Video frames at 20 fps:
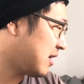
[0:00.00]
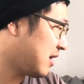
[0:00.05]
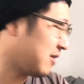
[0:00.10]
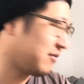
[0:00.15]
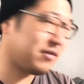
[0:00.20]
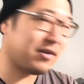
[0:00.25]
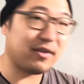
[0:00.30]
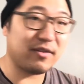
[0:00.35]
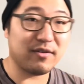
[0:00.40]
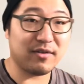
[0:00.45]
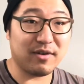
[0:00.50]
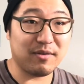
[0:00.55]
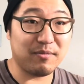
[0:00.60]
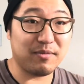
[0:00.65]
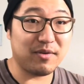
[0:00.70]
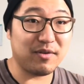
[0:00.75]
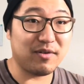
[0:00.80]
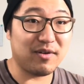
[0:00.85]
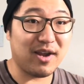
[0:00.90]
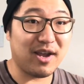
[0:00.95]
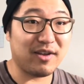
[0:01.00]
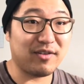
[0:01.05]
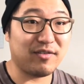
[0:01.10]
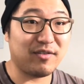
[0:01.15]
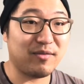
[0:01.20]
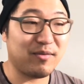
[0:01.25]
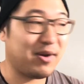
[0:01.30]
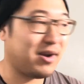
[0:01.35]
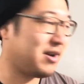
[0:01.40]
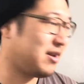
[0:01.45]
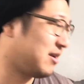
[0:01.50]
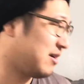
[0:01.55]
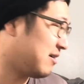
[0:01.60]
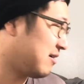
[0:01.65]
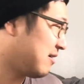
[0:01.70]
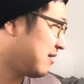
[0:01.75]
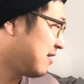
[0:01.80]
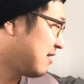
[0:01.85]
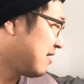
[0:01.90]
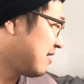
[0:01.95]
I have another computer actually right
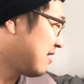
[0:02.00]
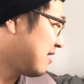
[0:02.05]
here.